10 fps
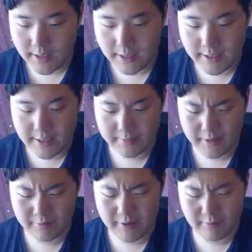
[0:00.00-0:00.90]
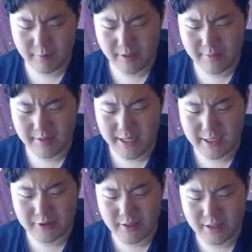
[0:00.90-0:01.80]
Again, I'm not really worried about
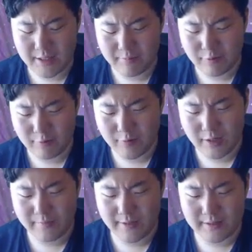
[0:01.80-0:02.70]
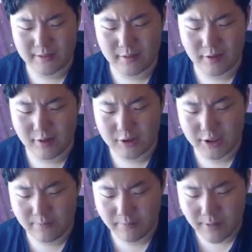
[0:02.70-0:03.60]
Gastrodon. I'm more worried about this
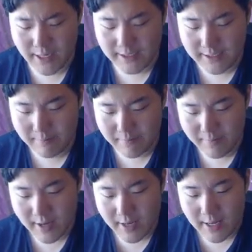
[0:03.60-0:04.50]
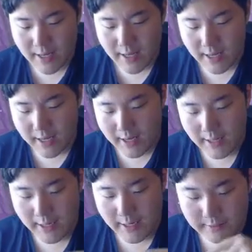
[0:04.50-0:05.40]
Garchomp at the
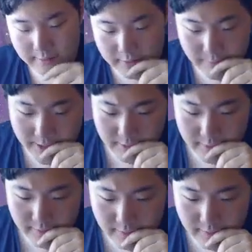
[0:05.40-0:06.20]
uh, hands of this matter.